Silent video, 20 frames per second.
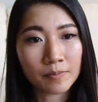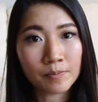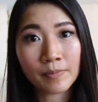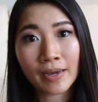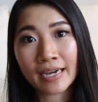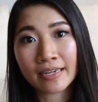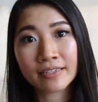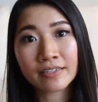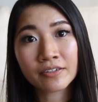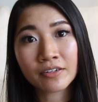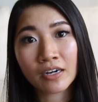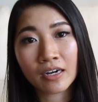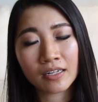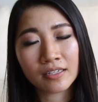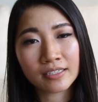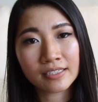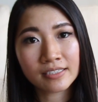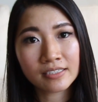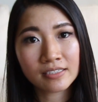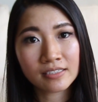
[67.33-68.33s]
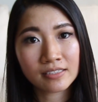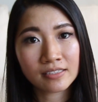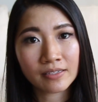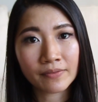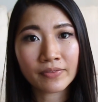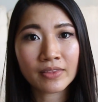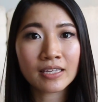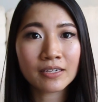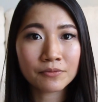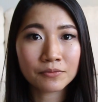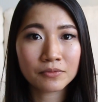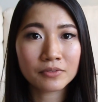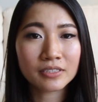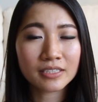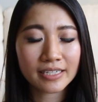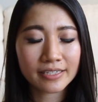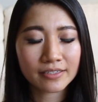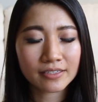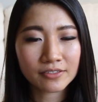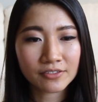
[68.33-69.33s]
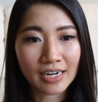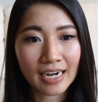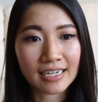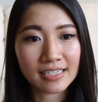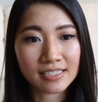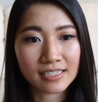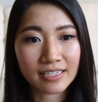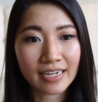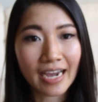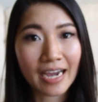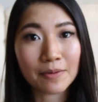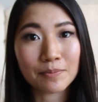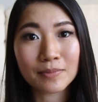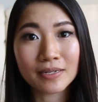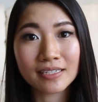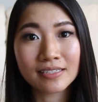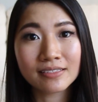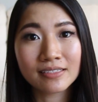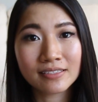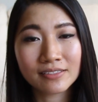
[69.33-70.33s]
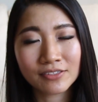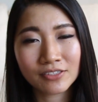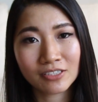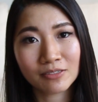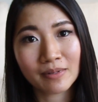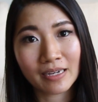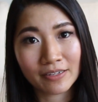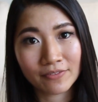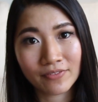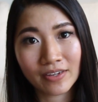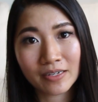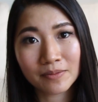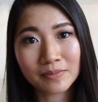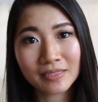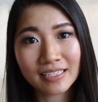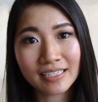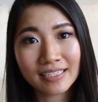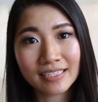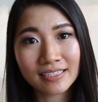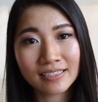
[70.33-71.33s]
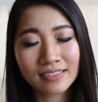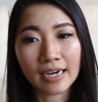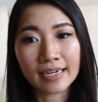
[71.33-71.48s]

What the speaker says: back in college, something really tragic happened to my family.